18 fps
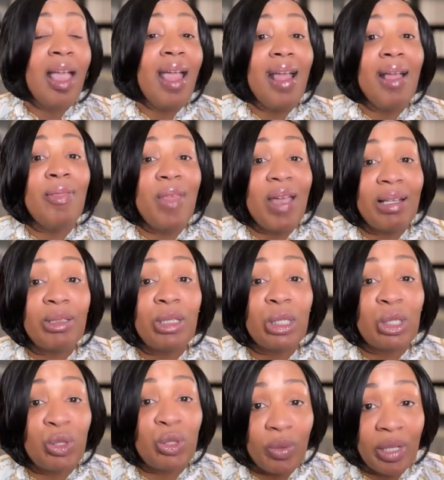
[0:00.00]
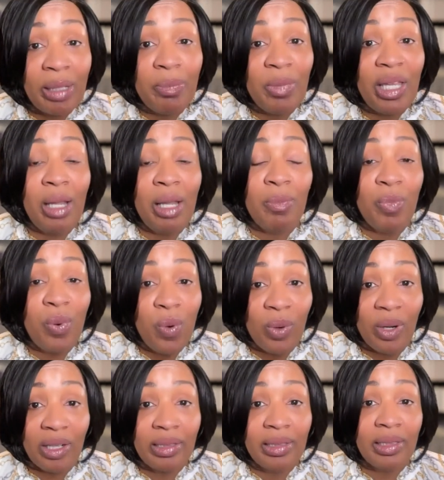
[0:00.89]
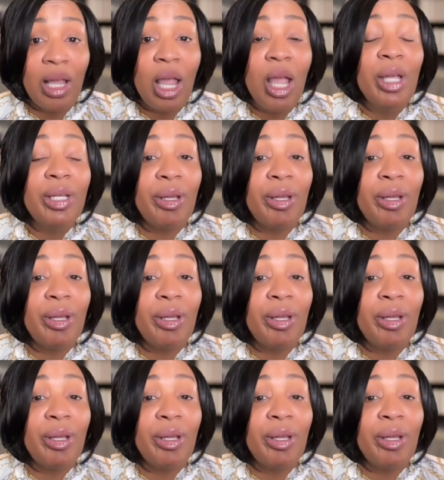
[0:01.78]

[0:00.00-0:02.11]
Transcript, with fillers: And that's extremely important.